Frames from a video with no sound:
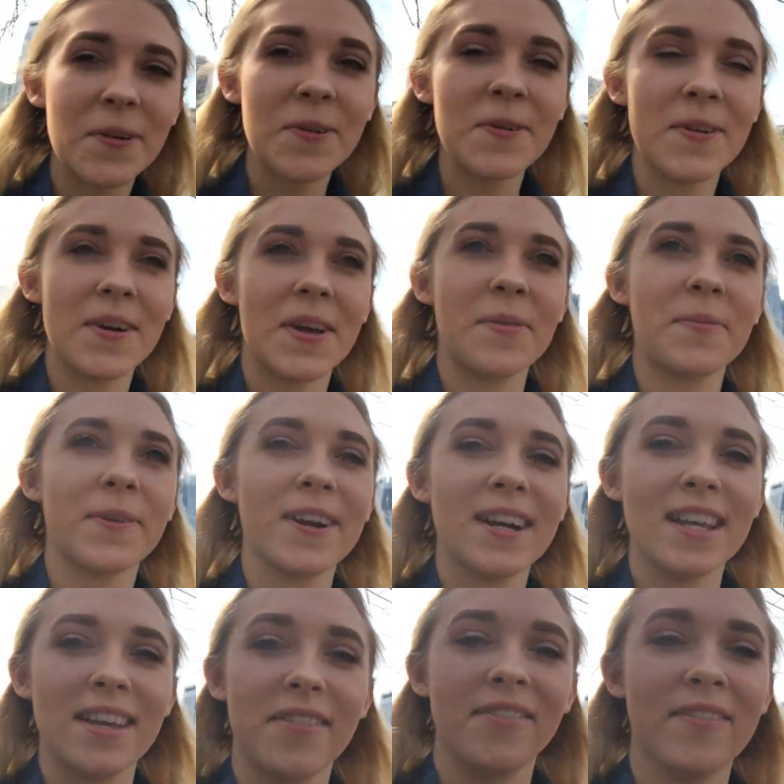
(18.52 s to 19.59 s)
cool and
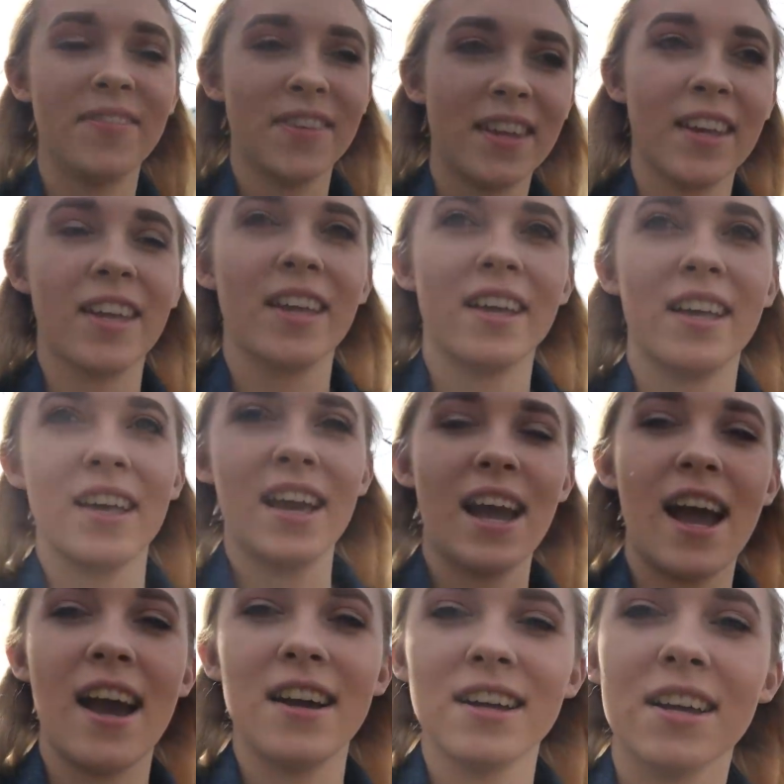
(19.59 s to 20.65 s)
pretty.
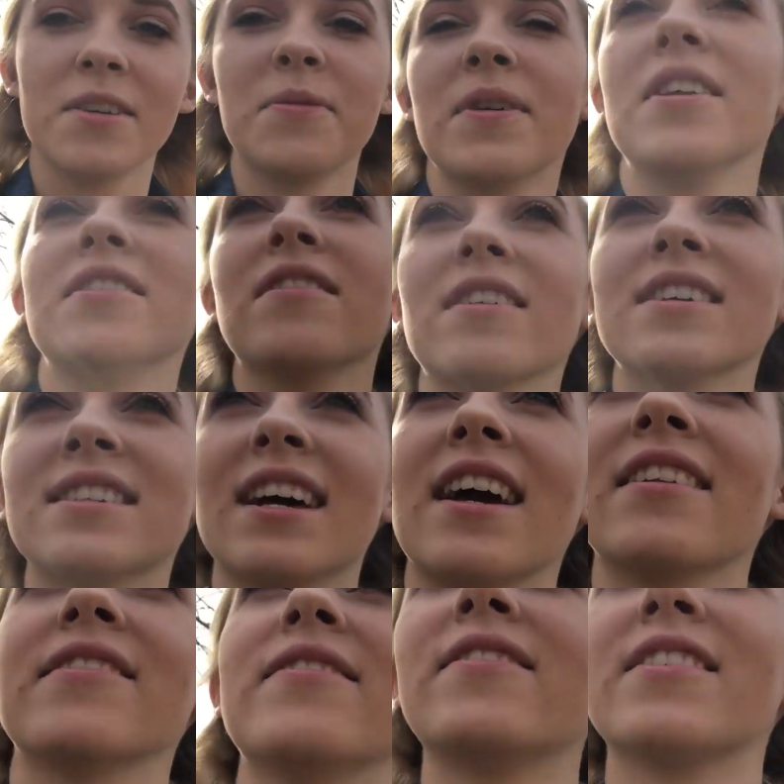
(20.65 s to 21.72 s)
Alec, what are you
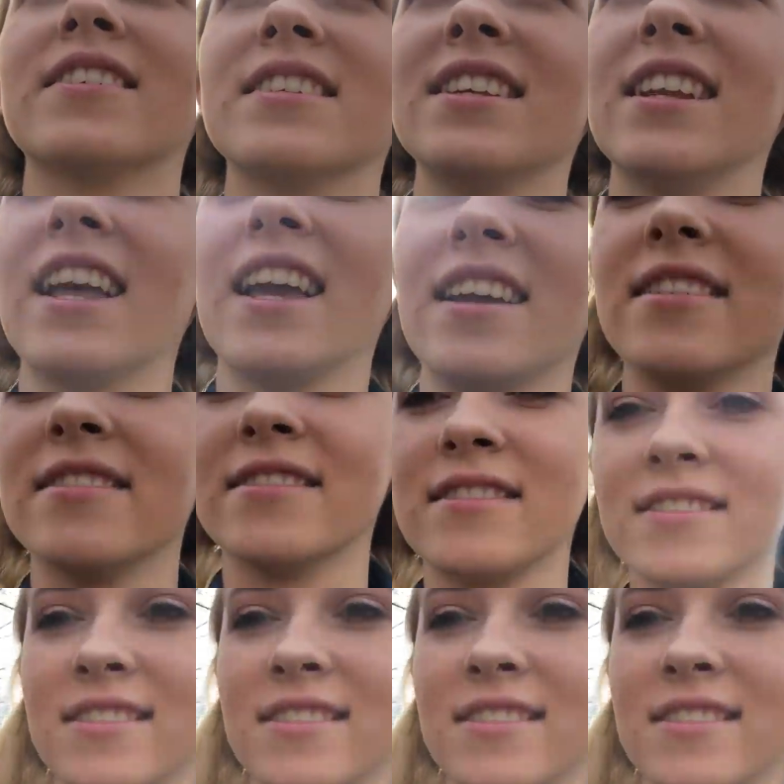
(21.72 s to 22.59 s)
excited for today?